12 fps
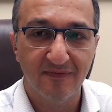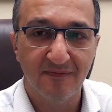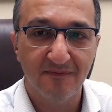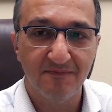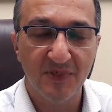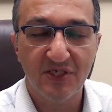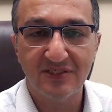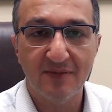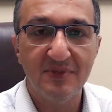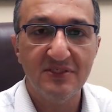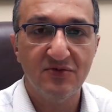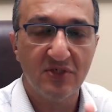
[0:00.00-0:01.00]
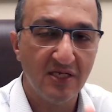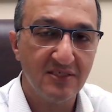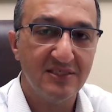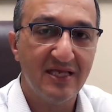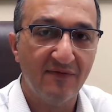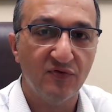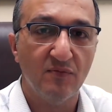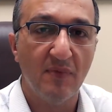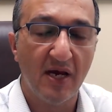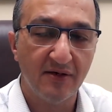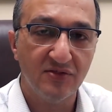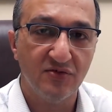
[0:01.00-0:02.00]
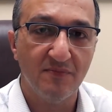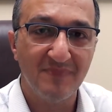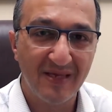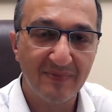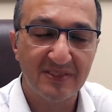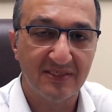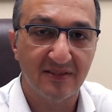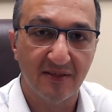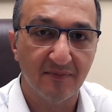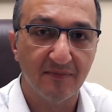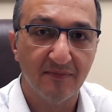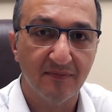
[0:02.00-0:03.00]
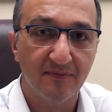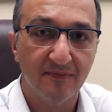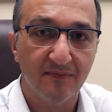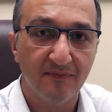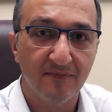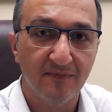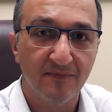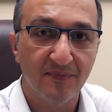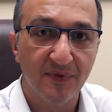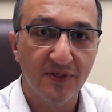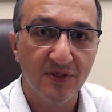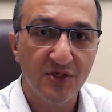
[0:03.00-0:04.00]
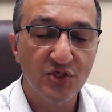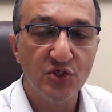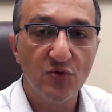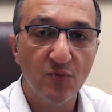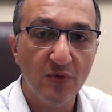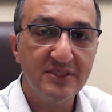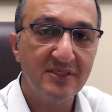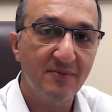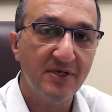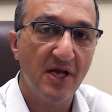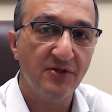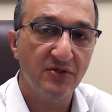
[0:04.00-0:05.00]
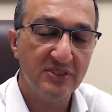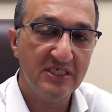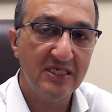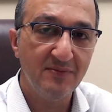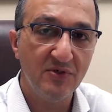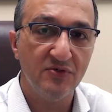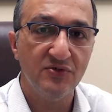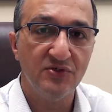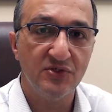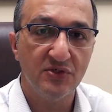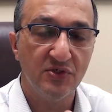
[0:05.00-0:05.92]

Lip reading: because that means you constantly have to monitor and babysit them. You want somebody on your team who's going